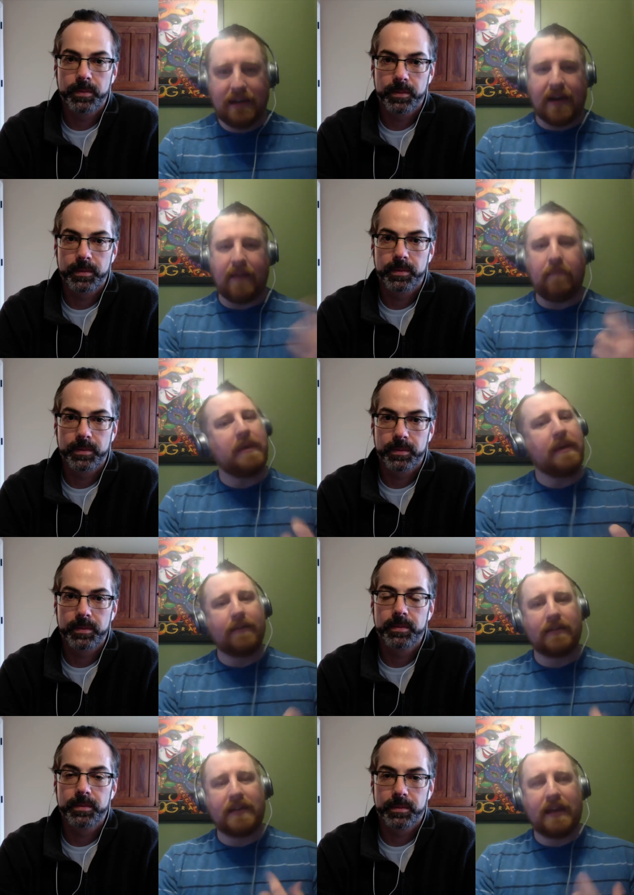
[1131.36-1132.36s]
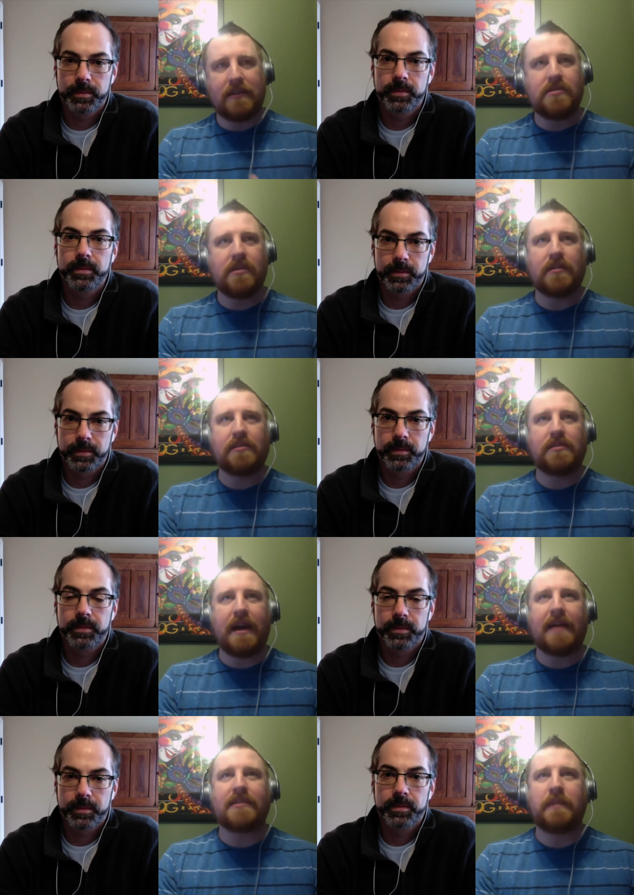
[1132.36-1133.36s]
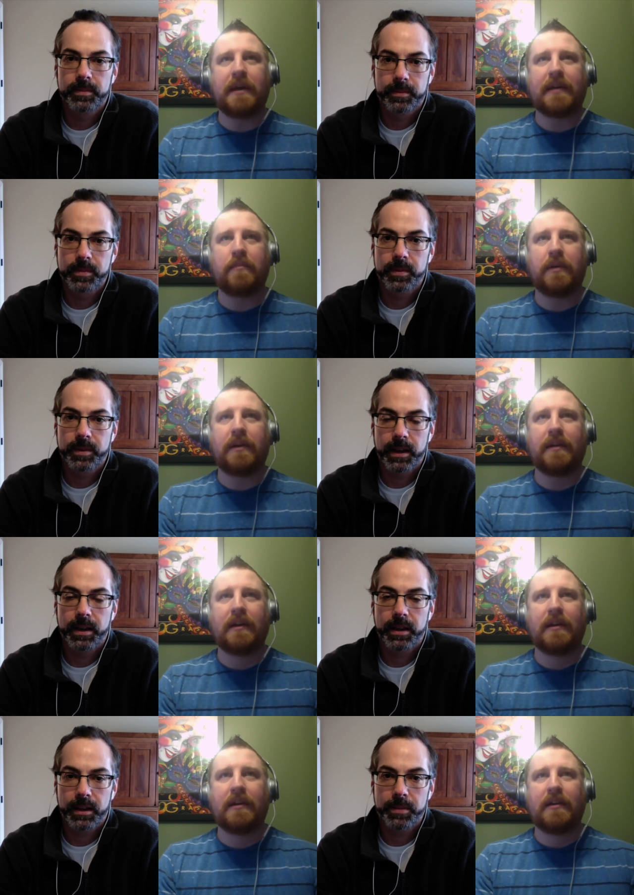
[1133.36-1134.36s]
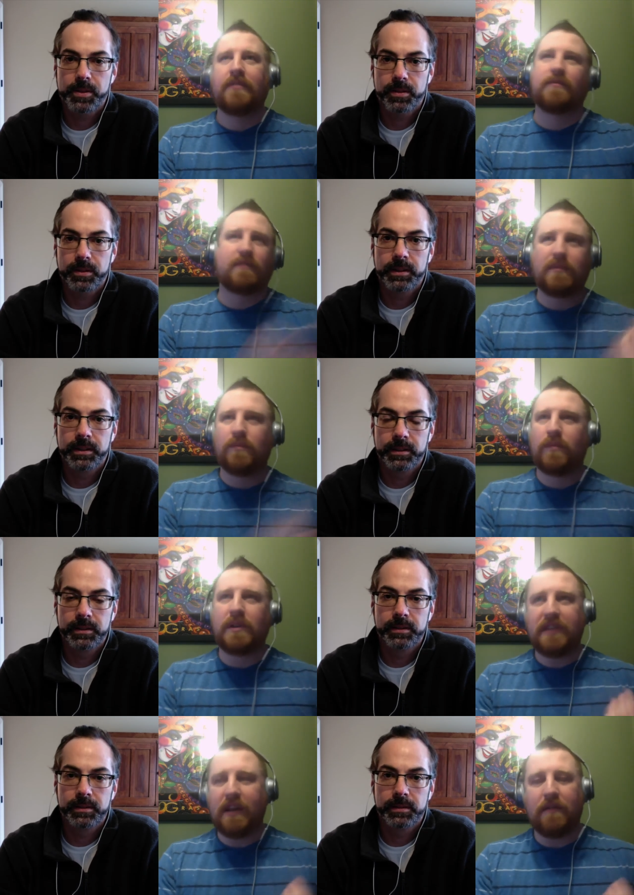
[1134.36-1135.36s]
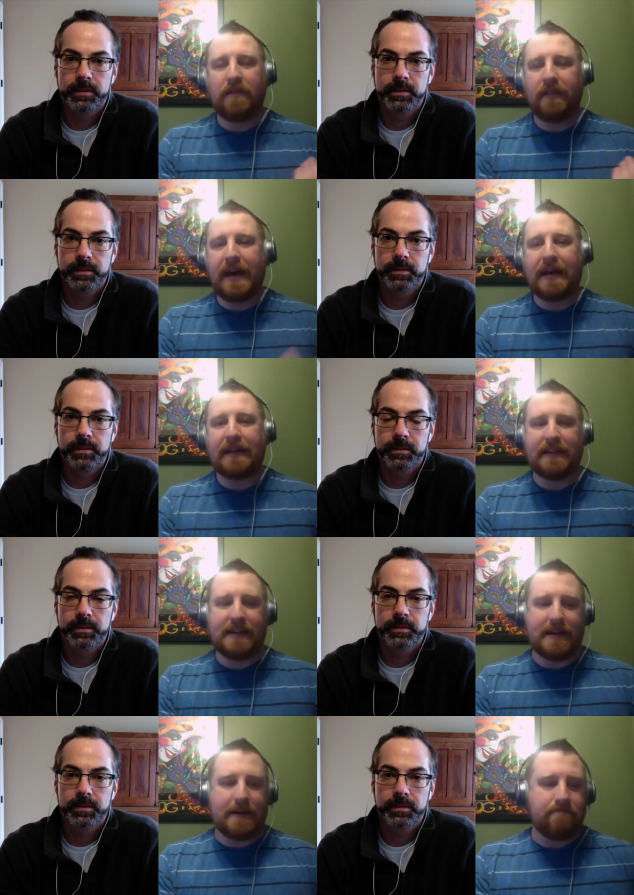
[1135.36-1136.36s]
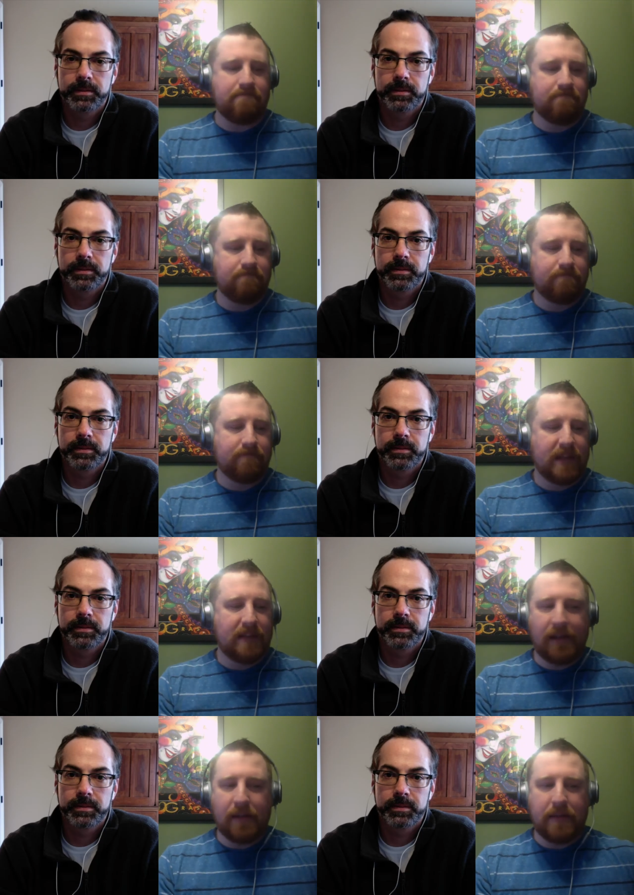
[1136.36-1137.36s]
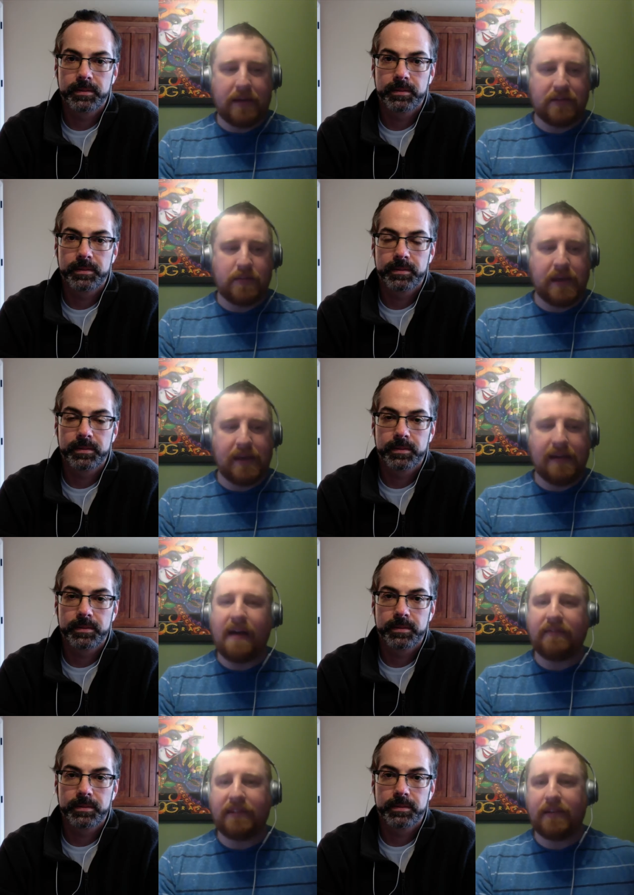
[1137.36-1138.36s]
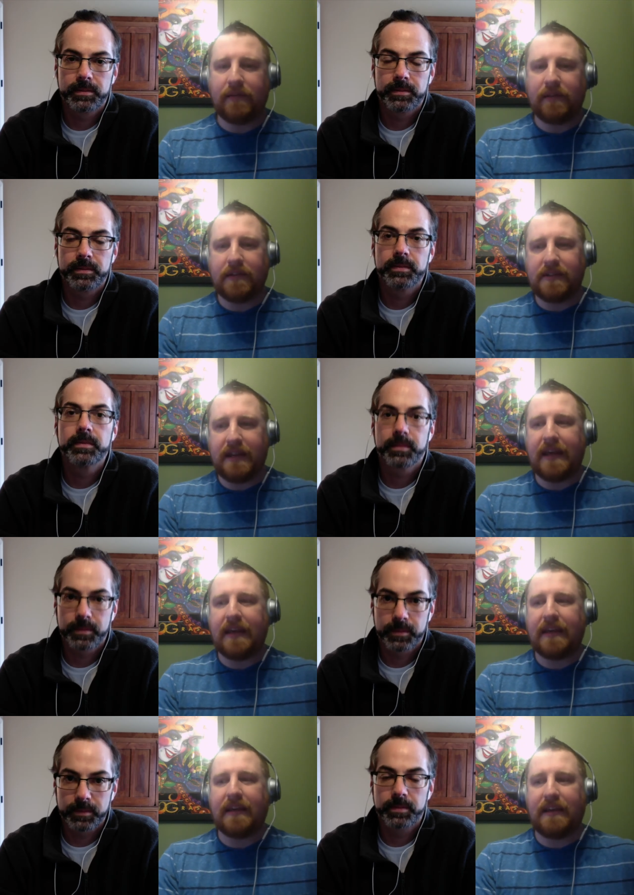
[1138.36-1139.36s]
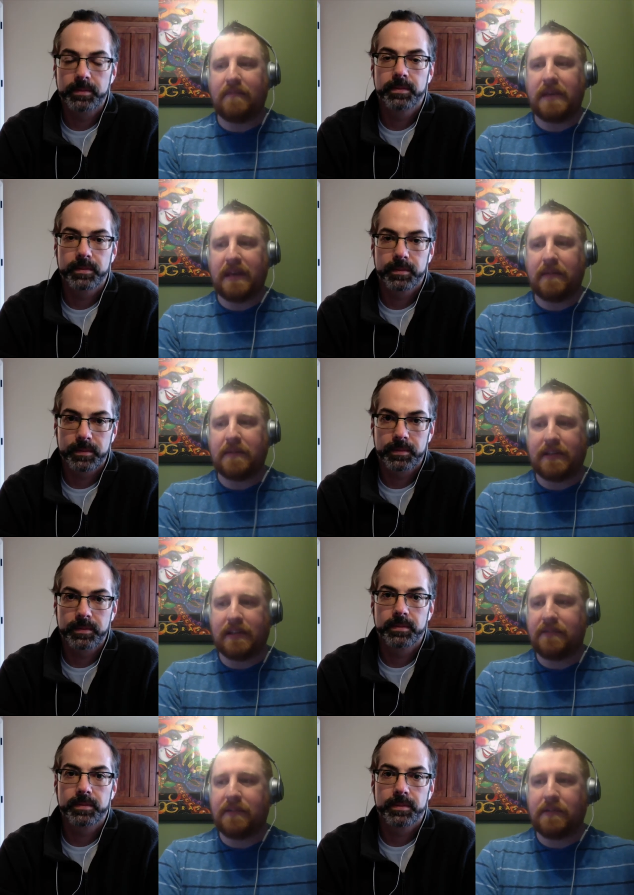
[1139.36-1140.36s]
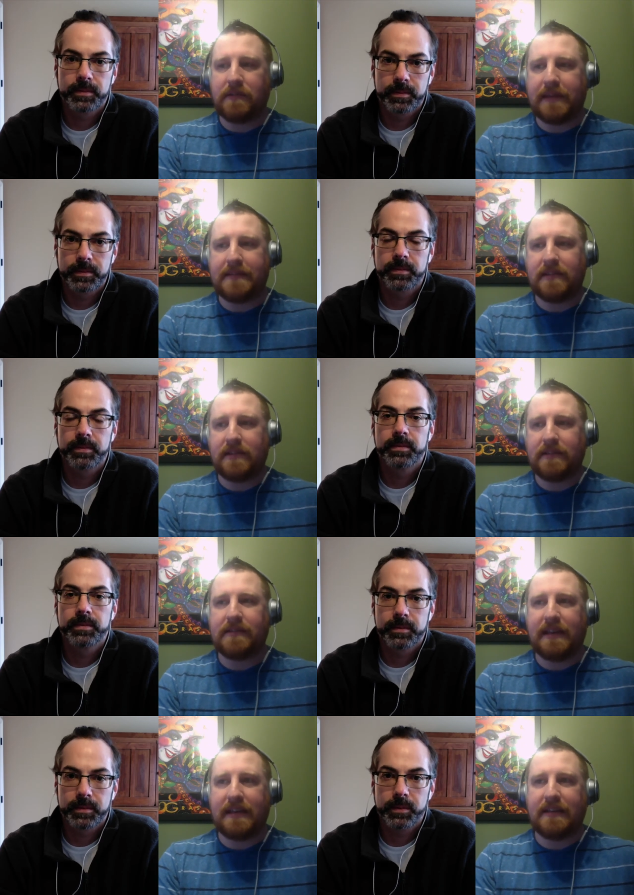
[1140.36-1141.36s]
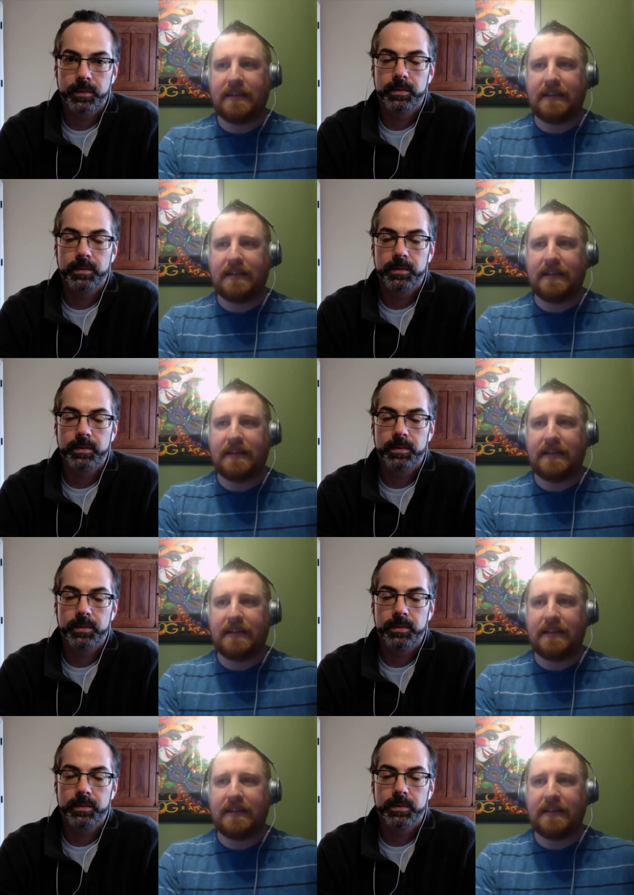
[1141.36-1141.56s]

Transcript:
Speaker 1: I'm being looked at and judged aspect. But absolutely, once you get over that, um, it's all about just being confident in what you're saying and being able to deliver those messages. And